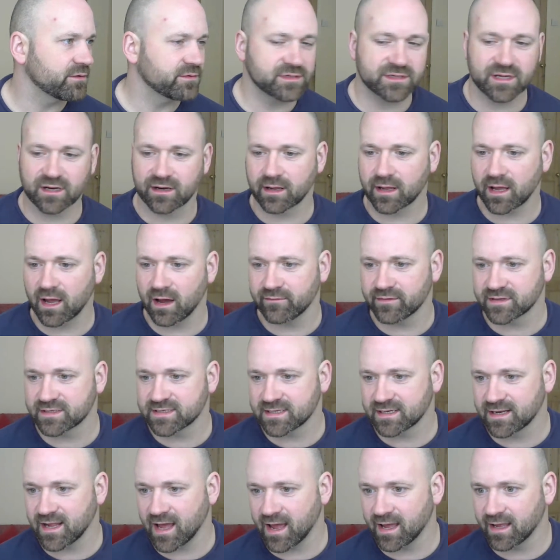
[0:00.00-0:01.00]
was going to cover
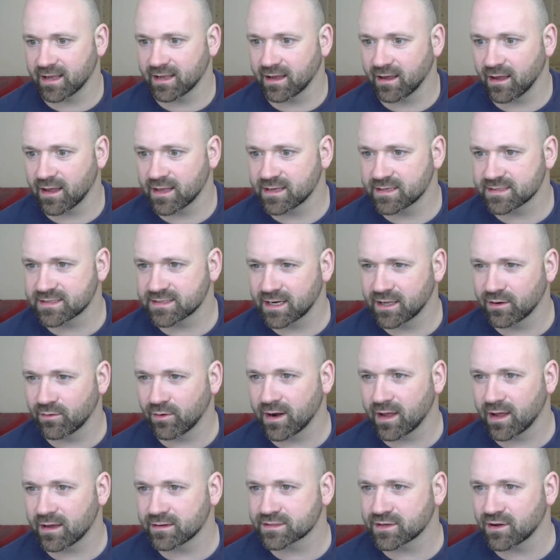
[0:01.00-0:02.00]
today? Has
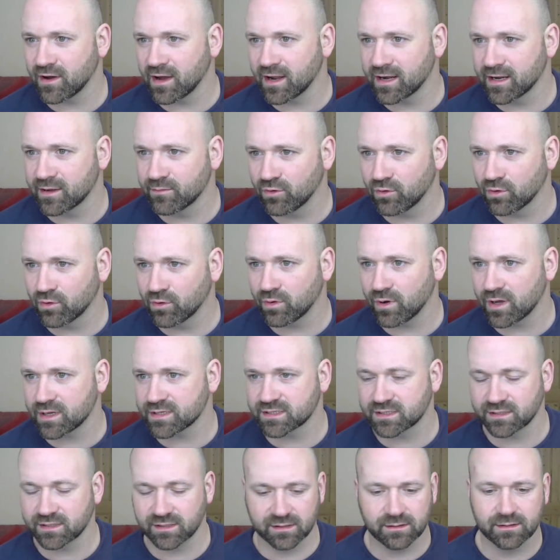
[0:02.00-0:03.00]
anyone else got any more
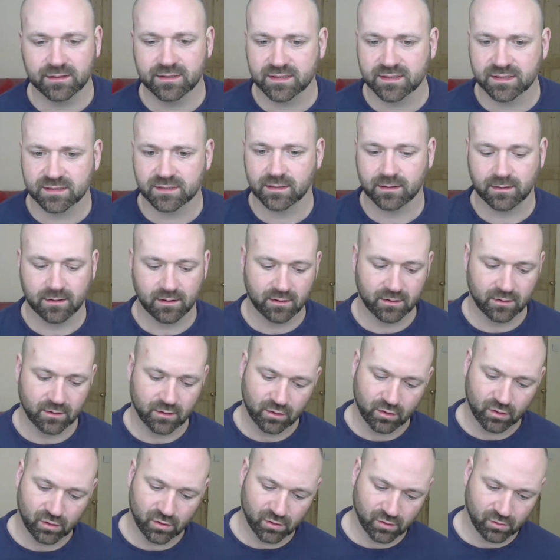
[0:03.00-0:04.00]
questions
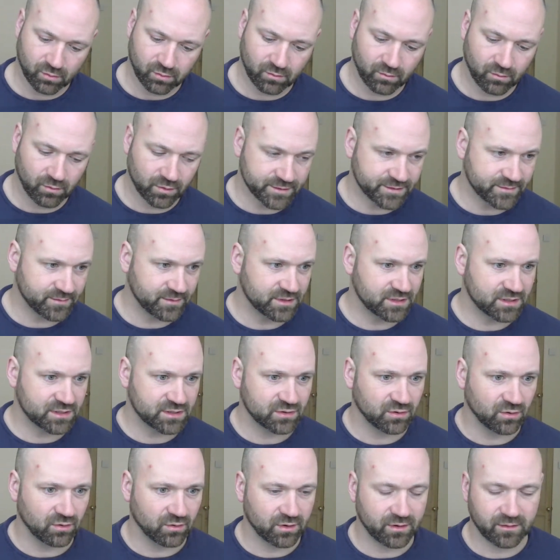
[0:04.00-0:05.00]
or wants me to
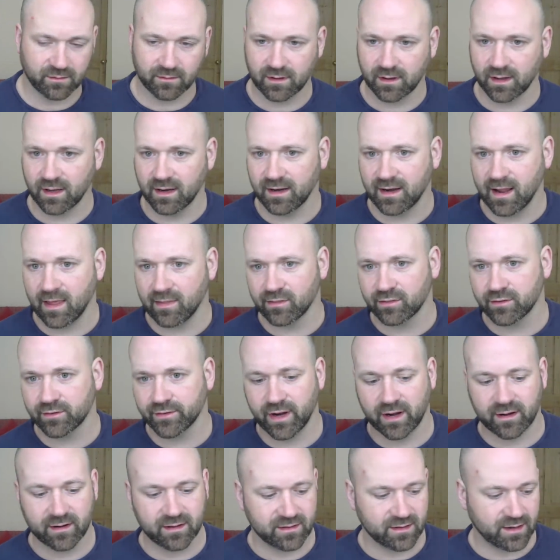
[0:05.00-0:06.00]
talk at length
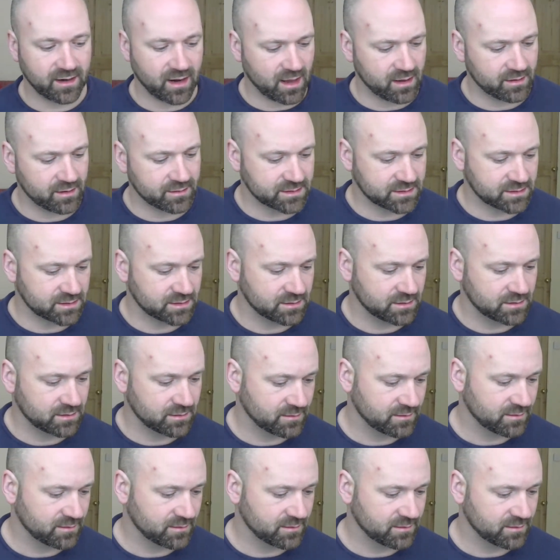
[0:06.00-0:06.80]
on anything else?